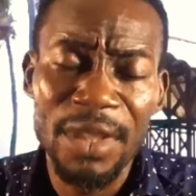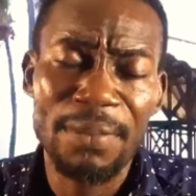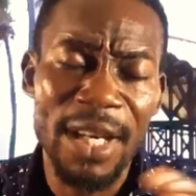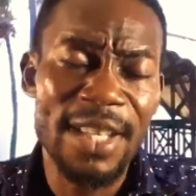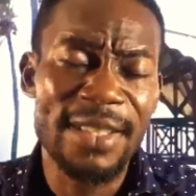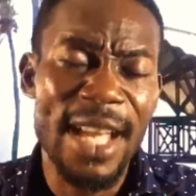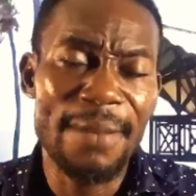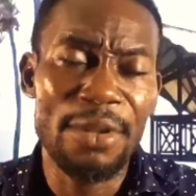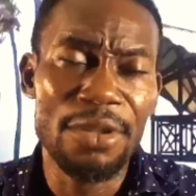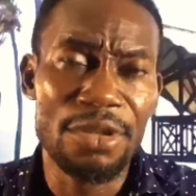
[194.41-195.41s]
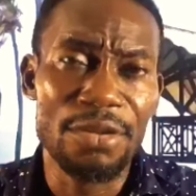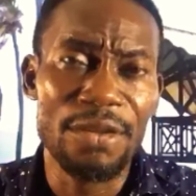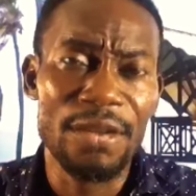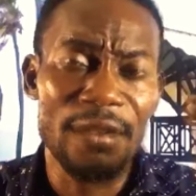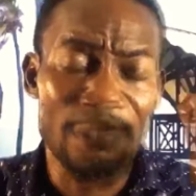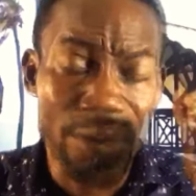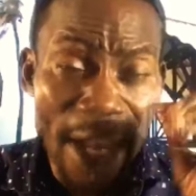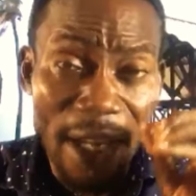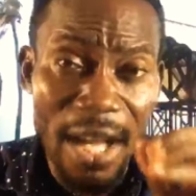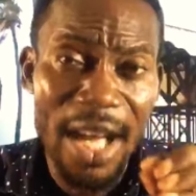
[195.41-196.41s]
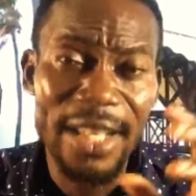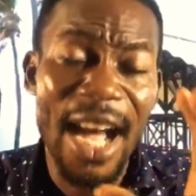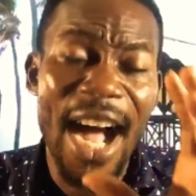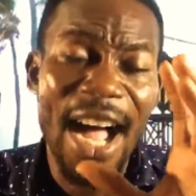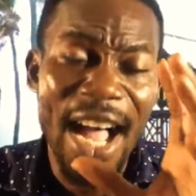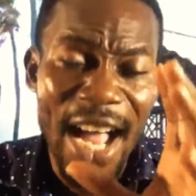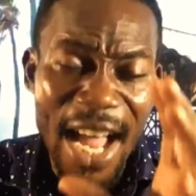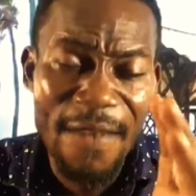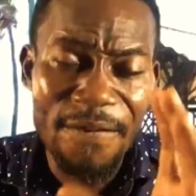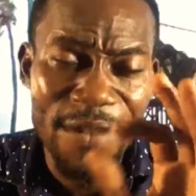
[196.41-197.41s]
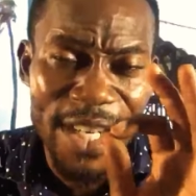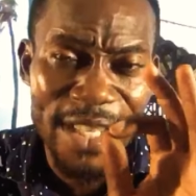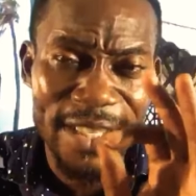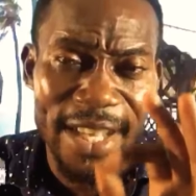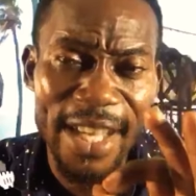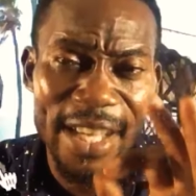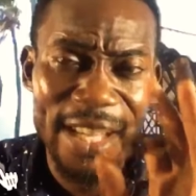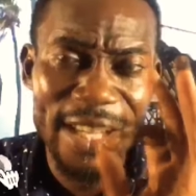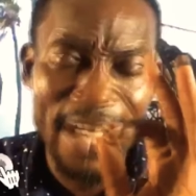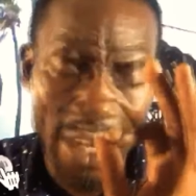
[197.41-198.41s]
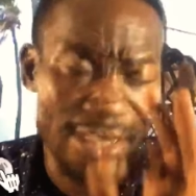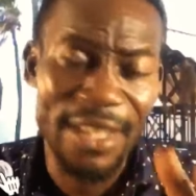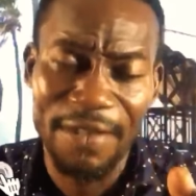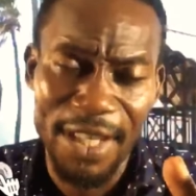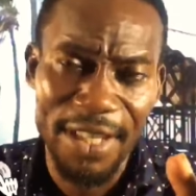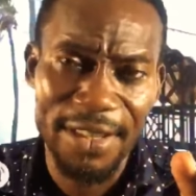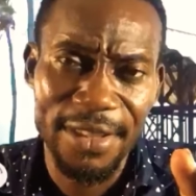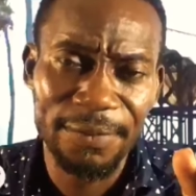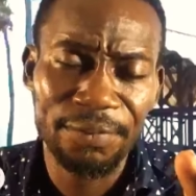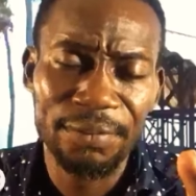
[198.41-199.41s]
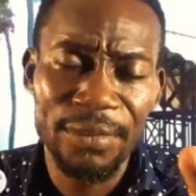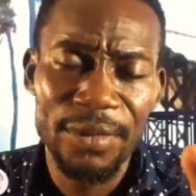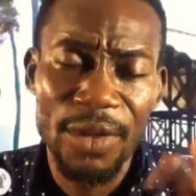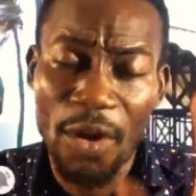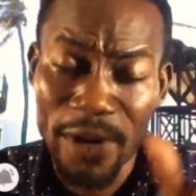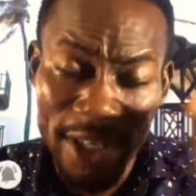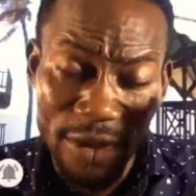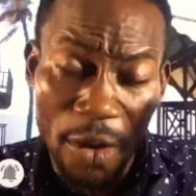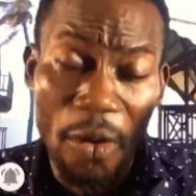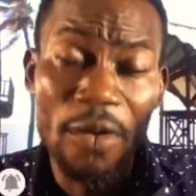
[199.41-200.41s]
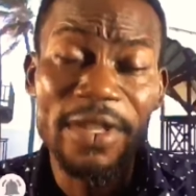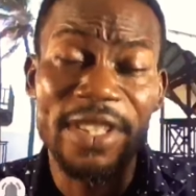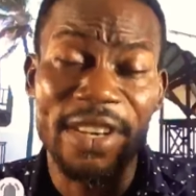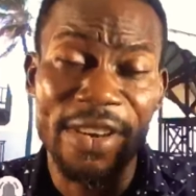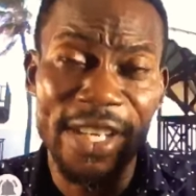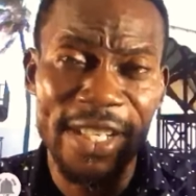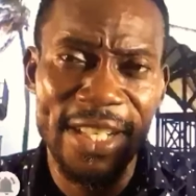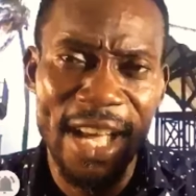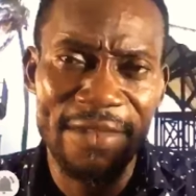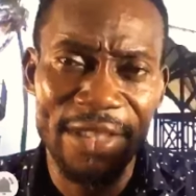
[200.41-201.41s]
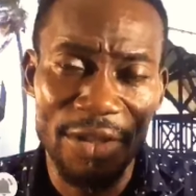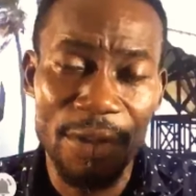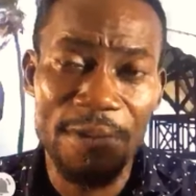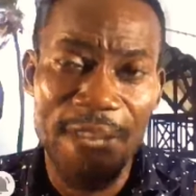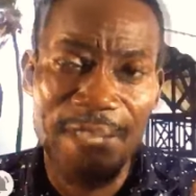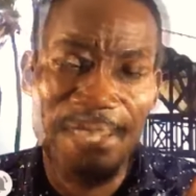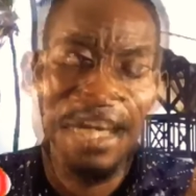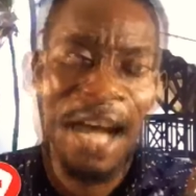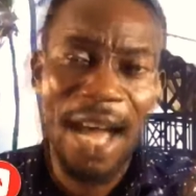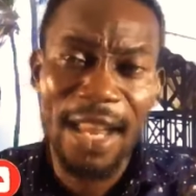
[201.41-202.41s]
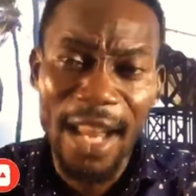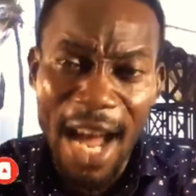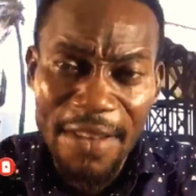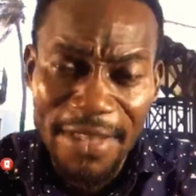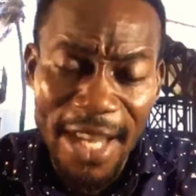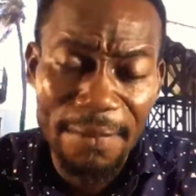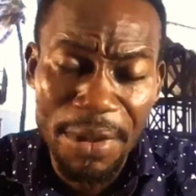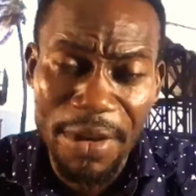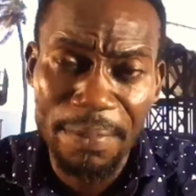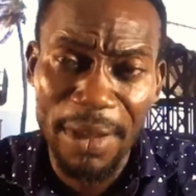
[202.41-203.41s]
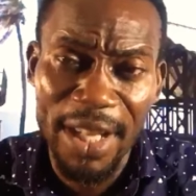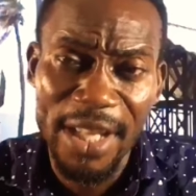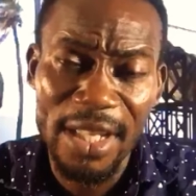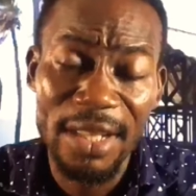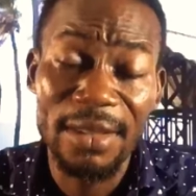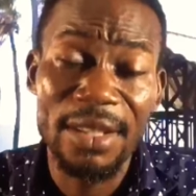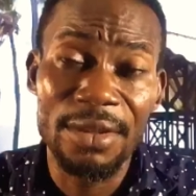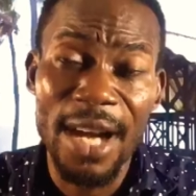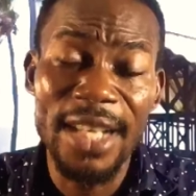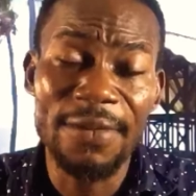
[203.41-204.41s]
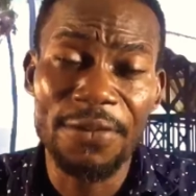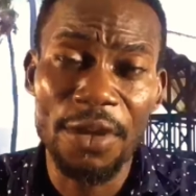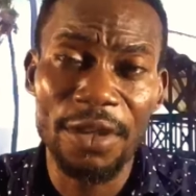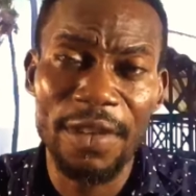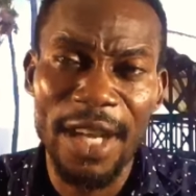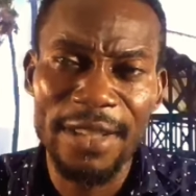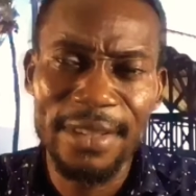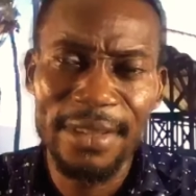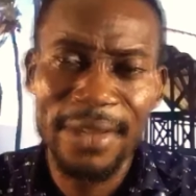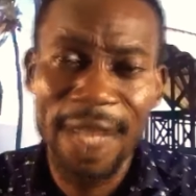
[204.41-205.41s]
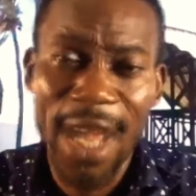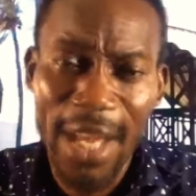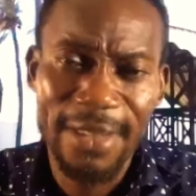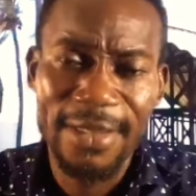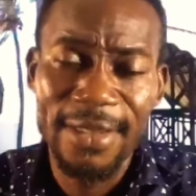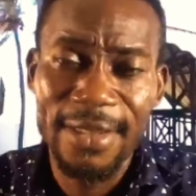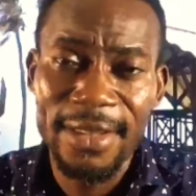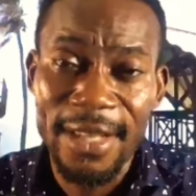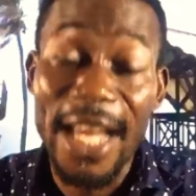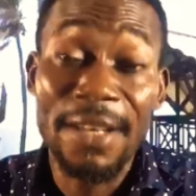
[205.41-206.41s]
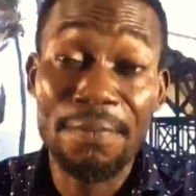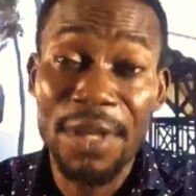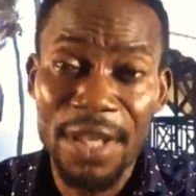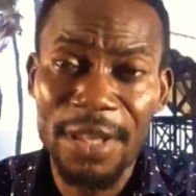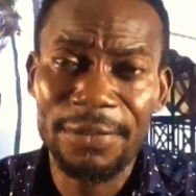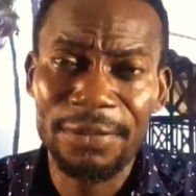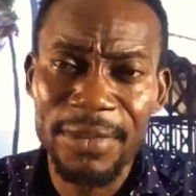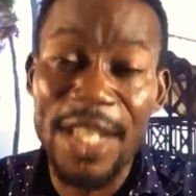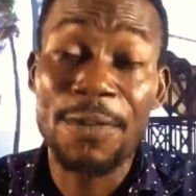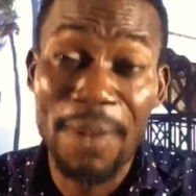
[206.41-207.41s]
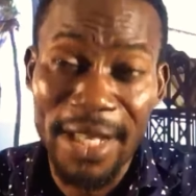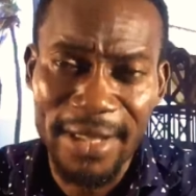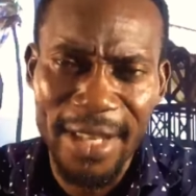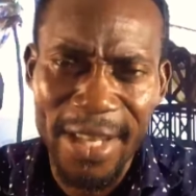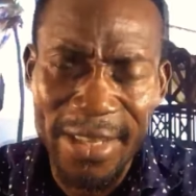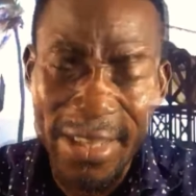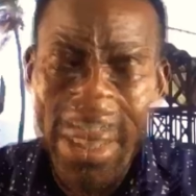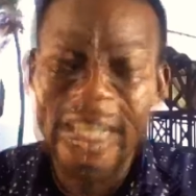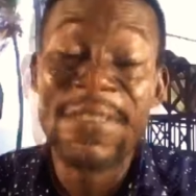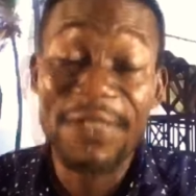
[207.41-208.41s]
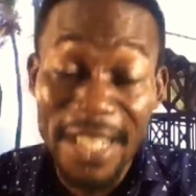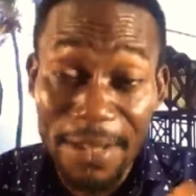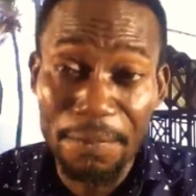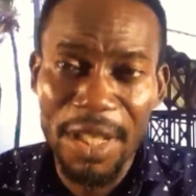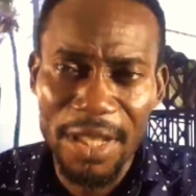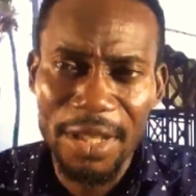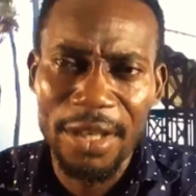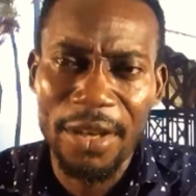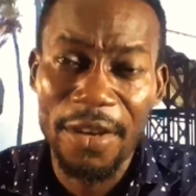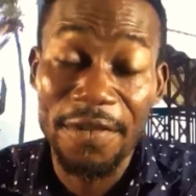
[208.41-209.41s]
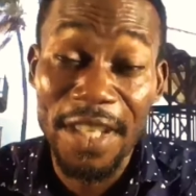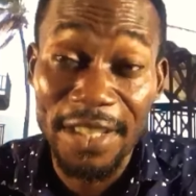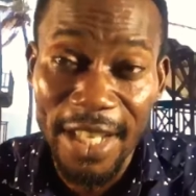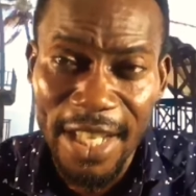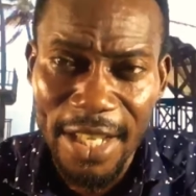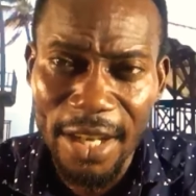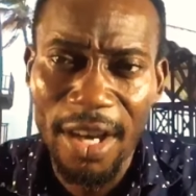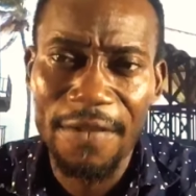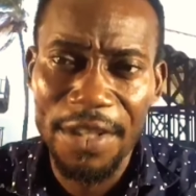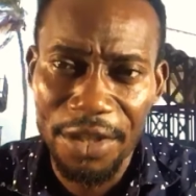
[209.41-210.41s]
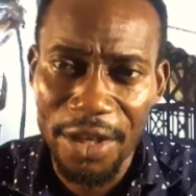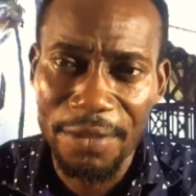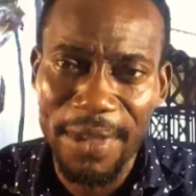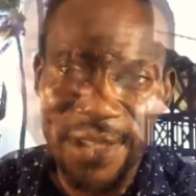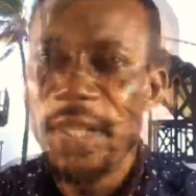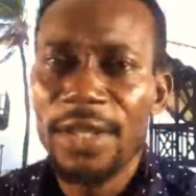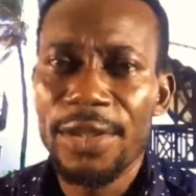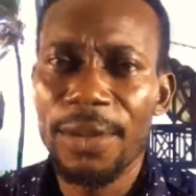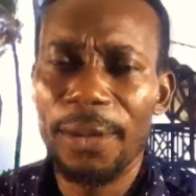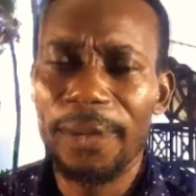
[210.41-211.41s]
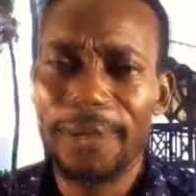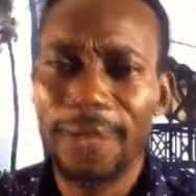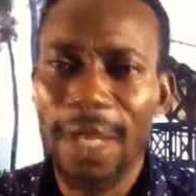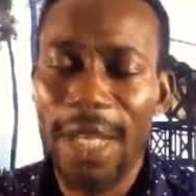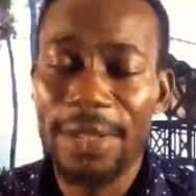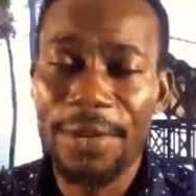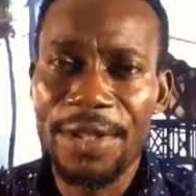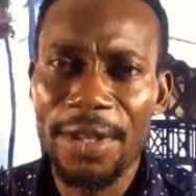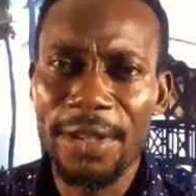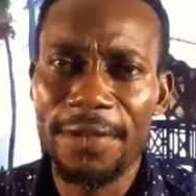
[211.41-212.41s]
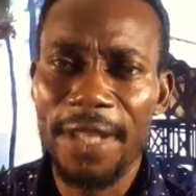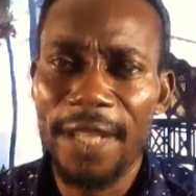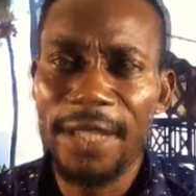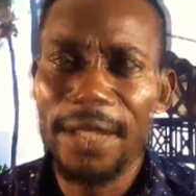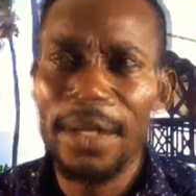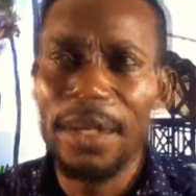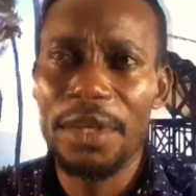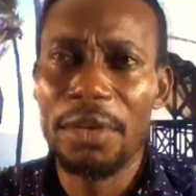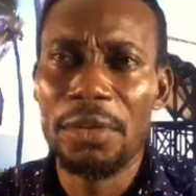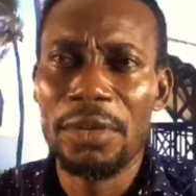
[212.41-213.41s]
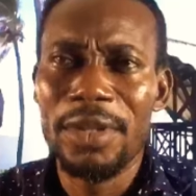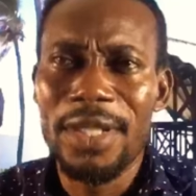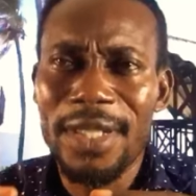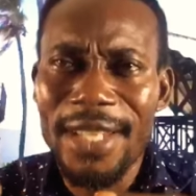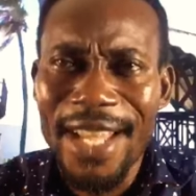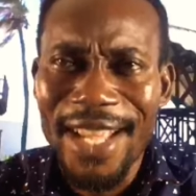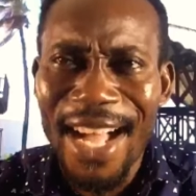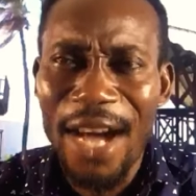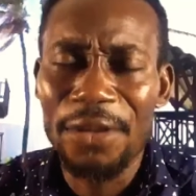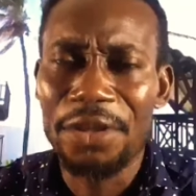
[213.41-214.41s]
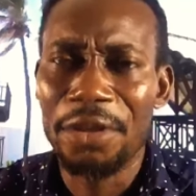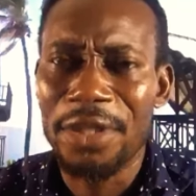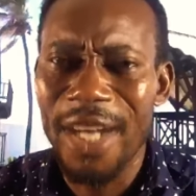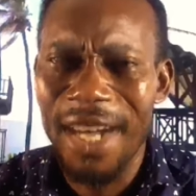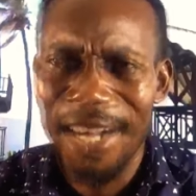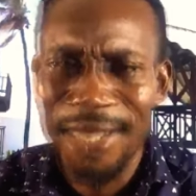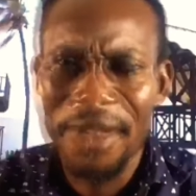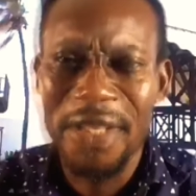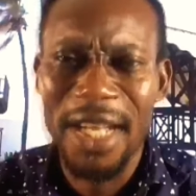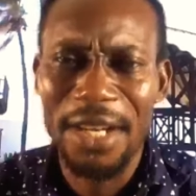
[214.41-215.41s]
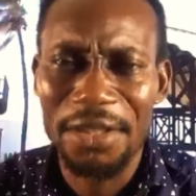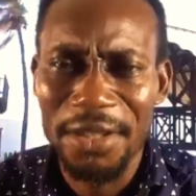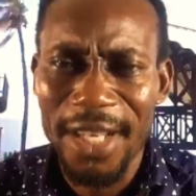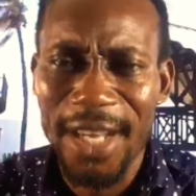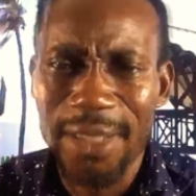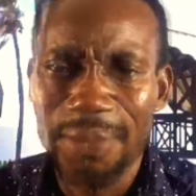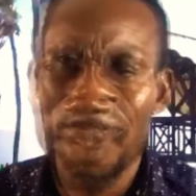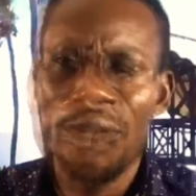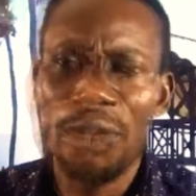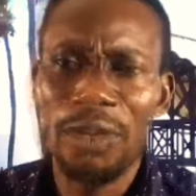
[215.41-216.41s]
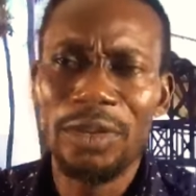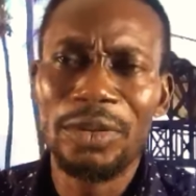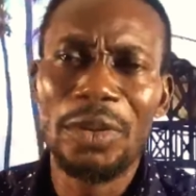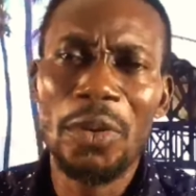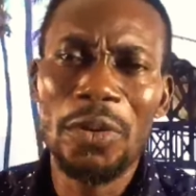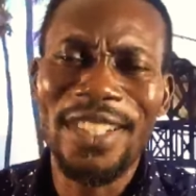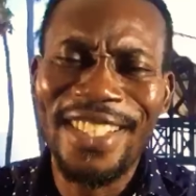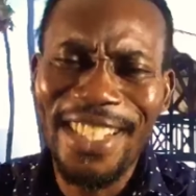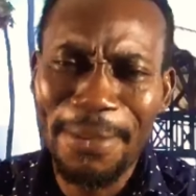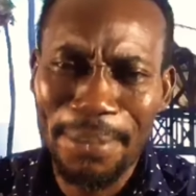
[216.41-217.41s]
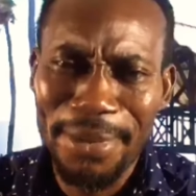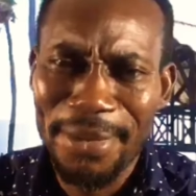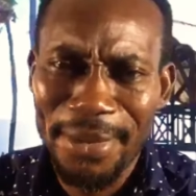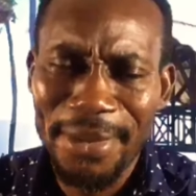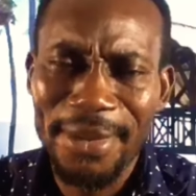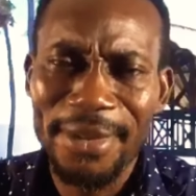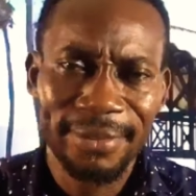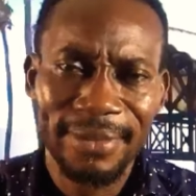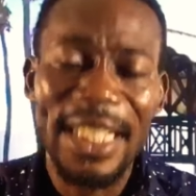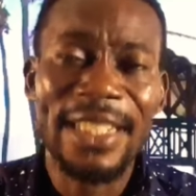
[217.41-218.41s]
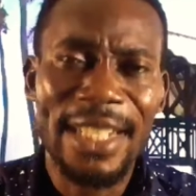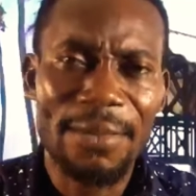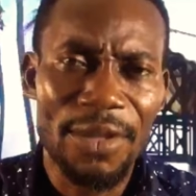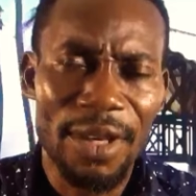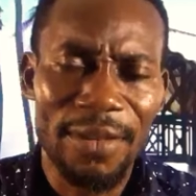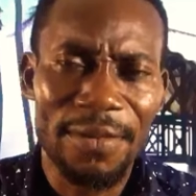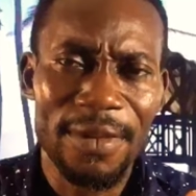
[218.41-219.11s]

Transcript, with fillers: but is able to record our everyday activities on his own screen in heaven so that our lives can be replayed right in front of us as can be expected if need be on the day of the judgment so as a result of that you take out your time you take out your time to go deep in terms of